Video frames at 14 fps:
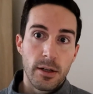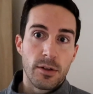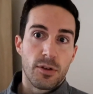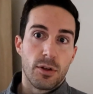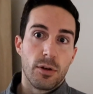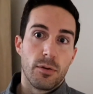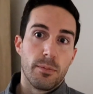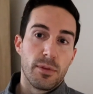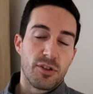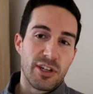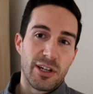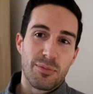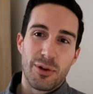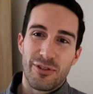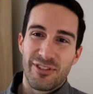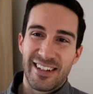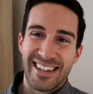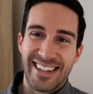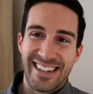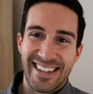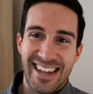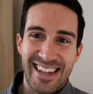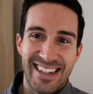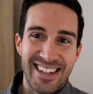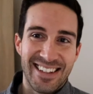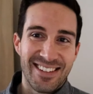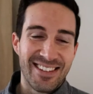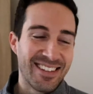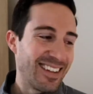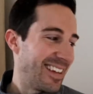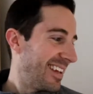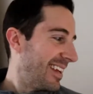so the machine would read it in that case.